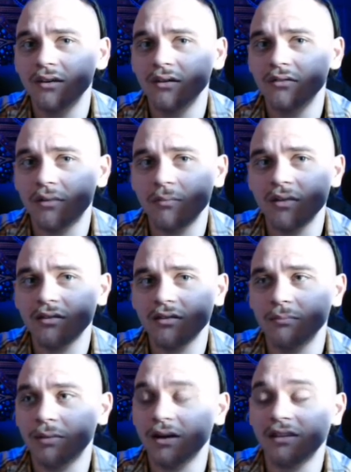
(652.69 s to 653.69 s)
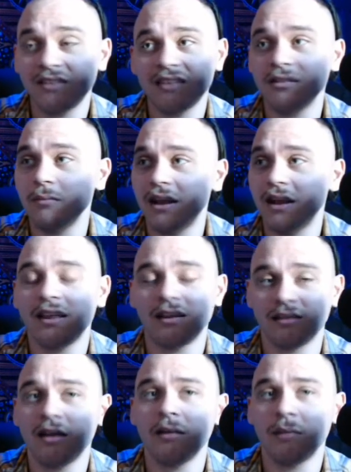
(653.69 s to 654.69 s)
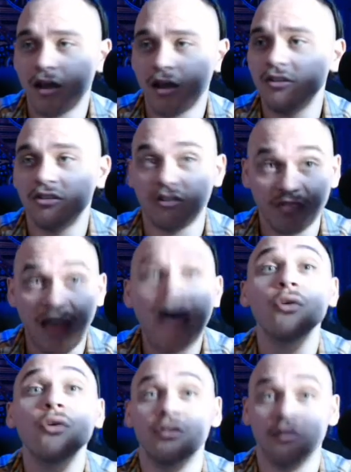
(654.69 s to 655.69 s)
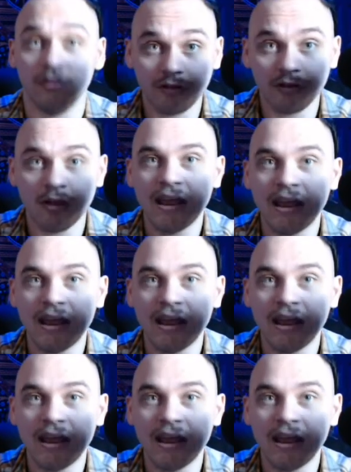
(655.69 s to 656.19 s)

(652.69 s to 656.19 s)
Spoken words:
from this, but it's estimated that it's gonna be hundreds of thousands.